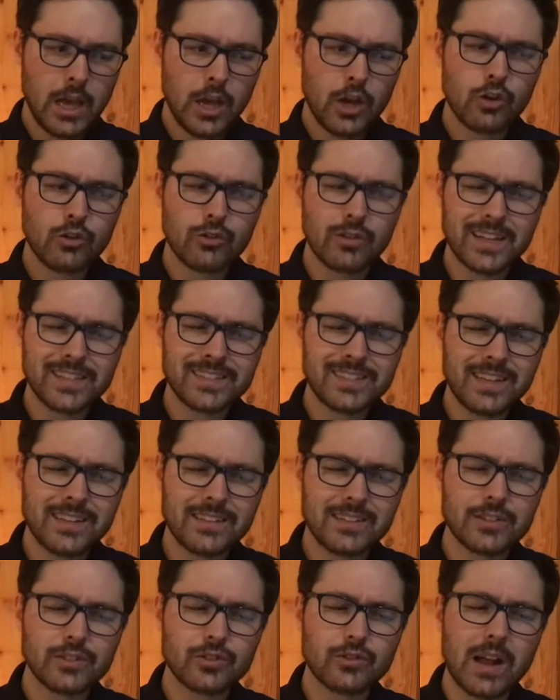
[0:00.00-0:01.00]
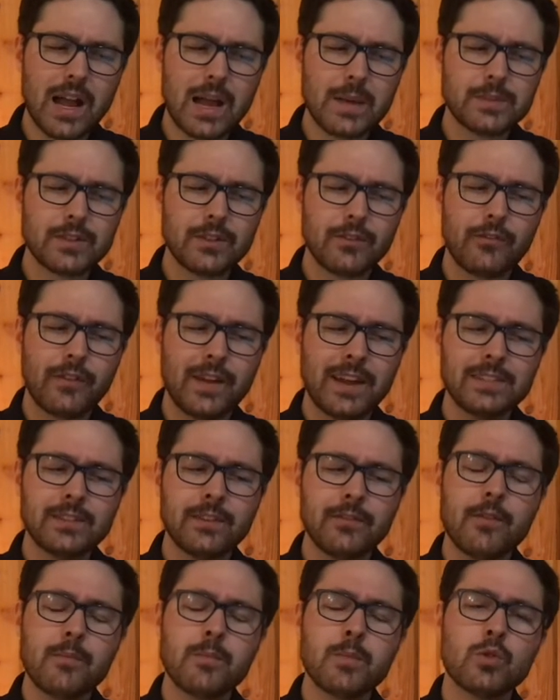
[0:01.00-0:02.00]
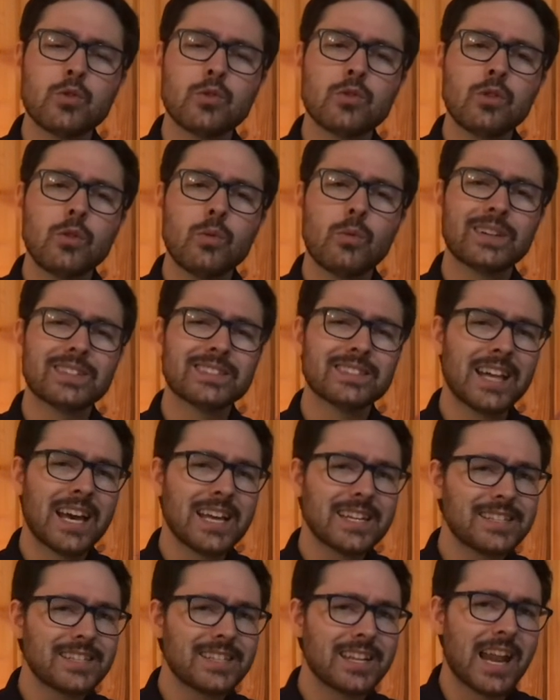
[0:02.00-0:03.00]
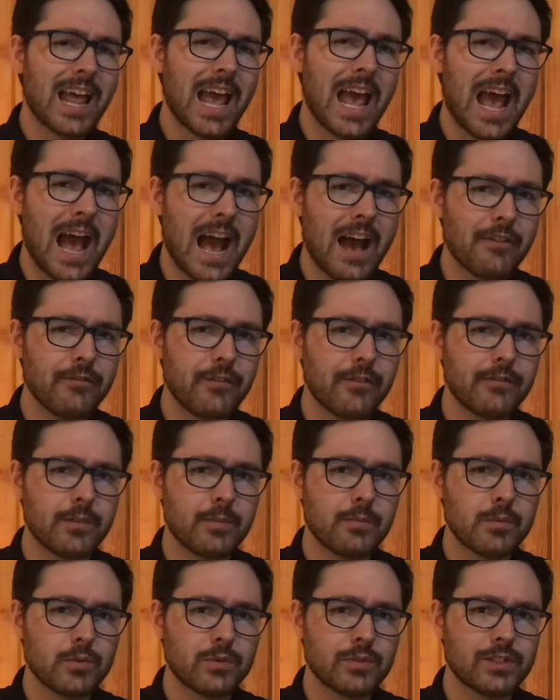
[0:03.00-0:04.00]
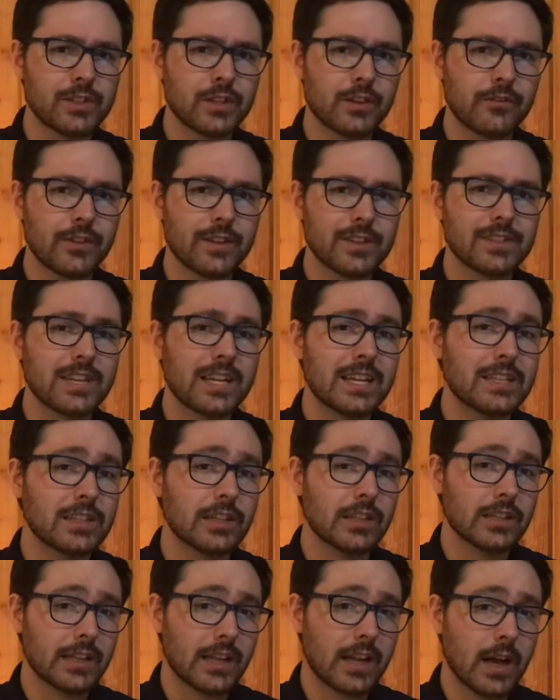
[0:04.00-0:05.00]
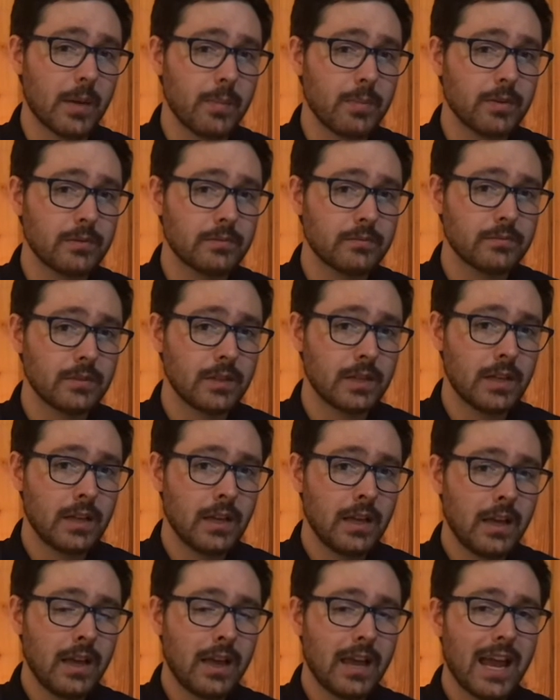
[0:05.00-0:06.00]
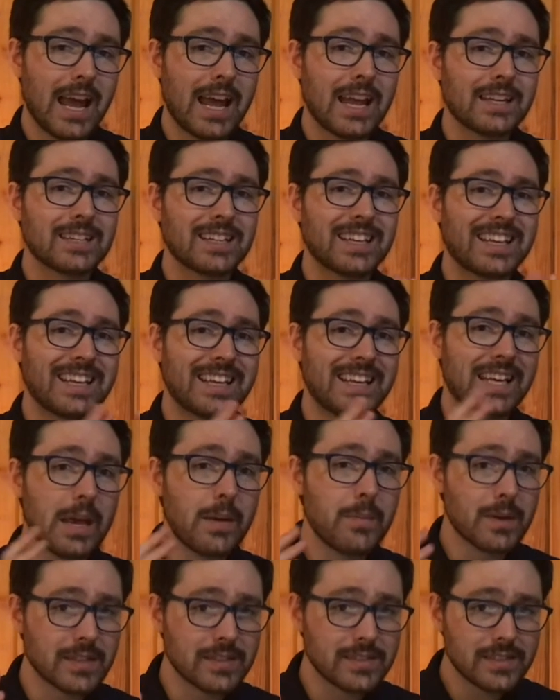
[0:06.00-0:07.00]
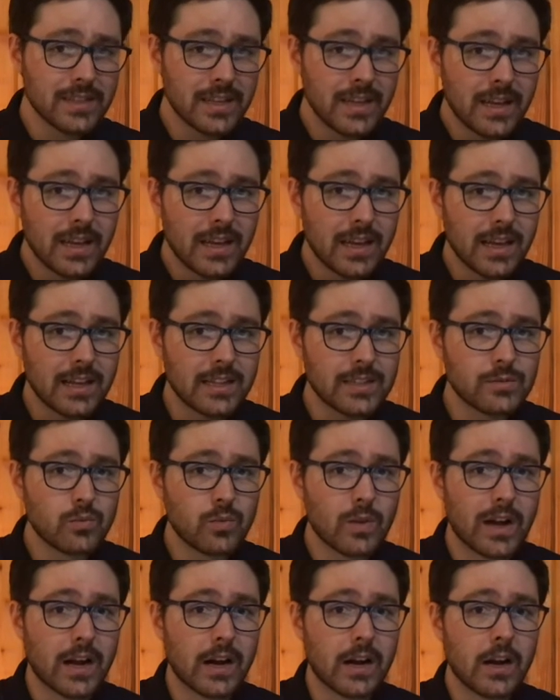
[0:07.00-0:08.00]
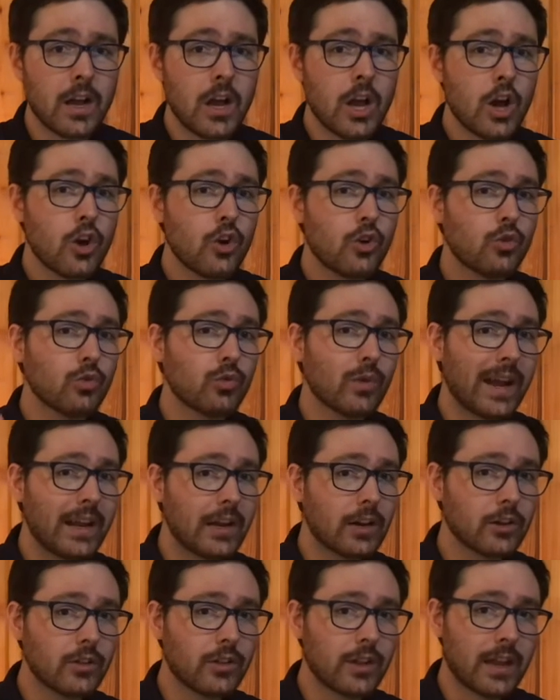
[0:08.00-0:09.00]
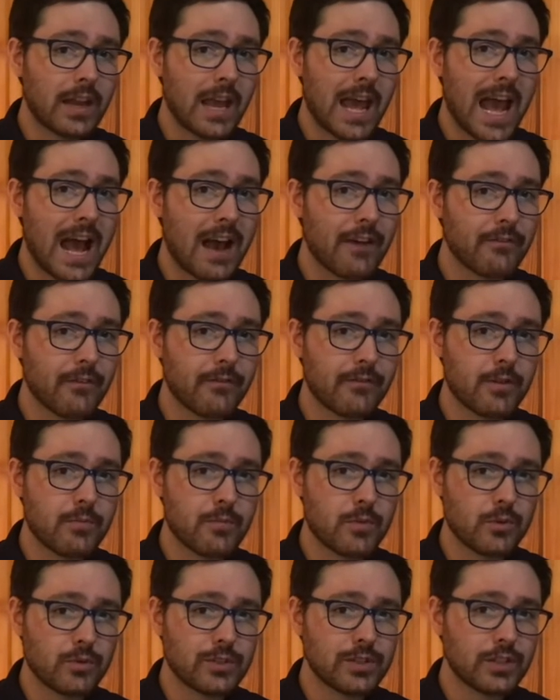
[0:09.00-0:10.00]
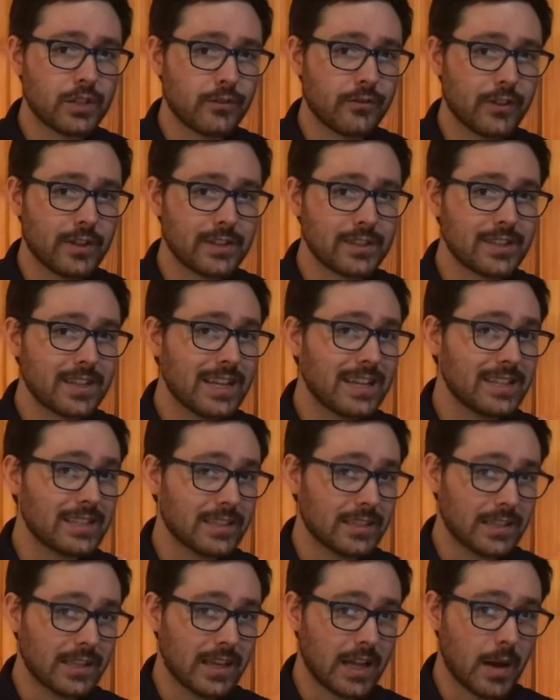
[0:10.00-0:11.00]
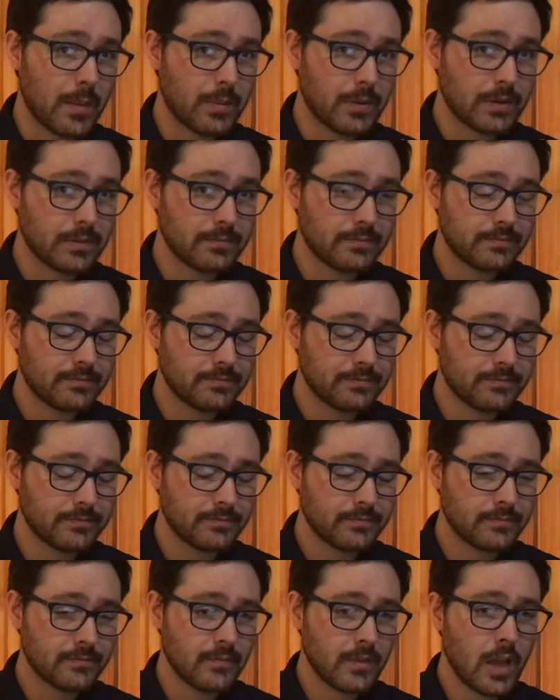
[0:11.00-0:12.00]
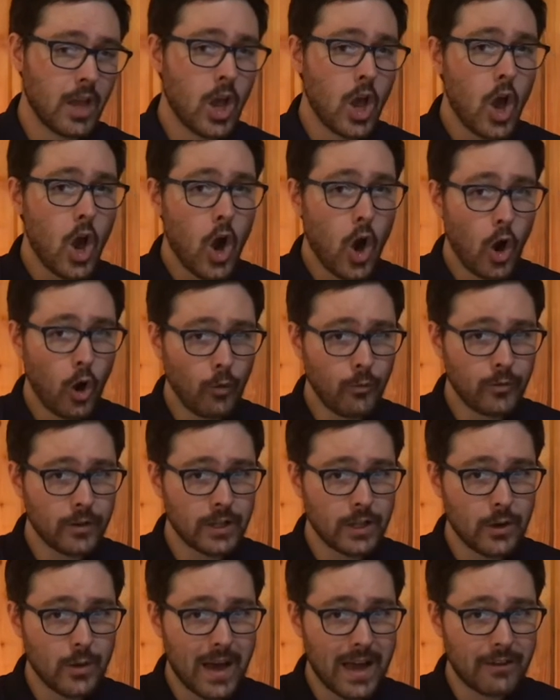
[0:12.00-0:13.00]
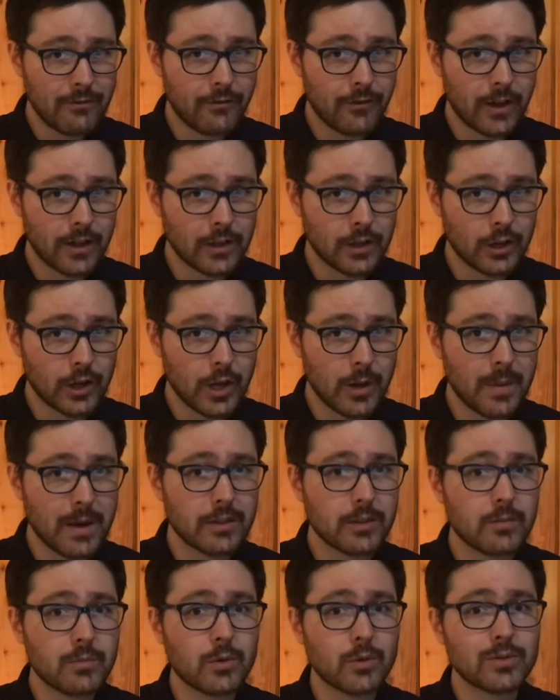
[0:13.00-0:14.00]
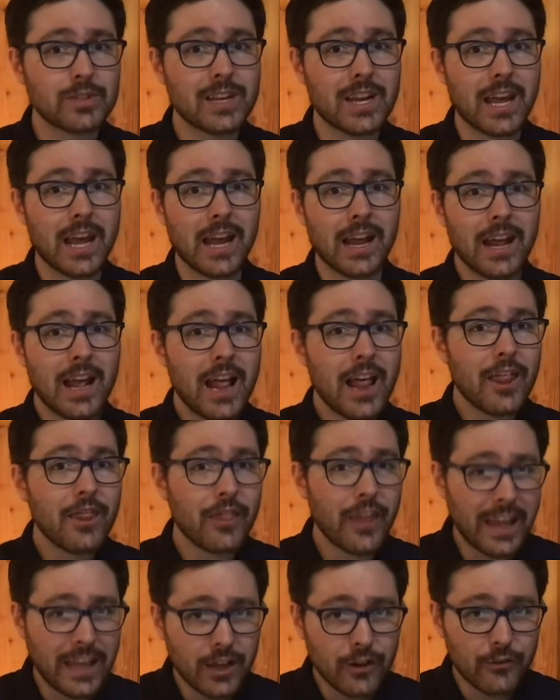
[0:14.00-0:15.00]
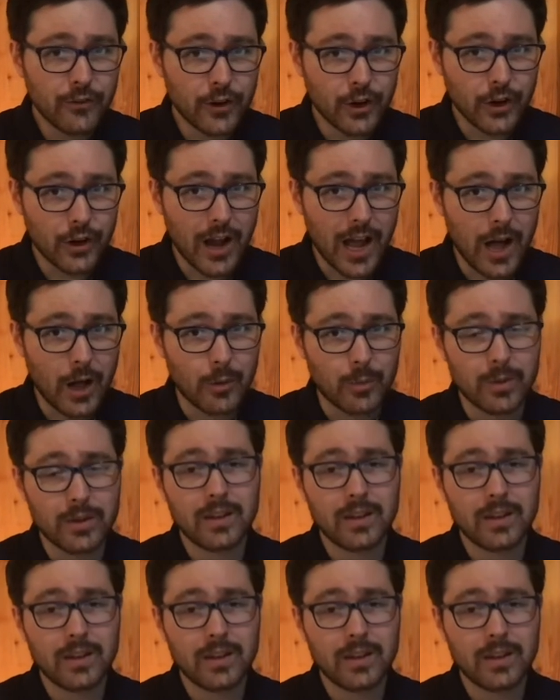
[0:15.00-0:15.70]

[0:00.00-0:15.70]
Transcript: Crescent describes the phase of the moon where less than half of the moon's surface is lit up, and gibbous is where greater than half of the moon's surface is lit up. Hopefully you had fun learning about the moon today. Thank you for your help.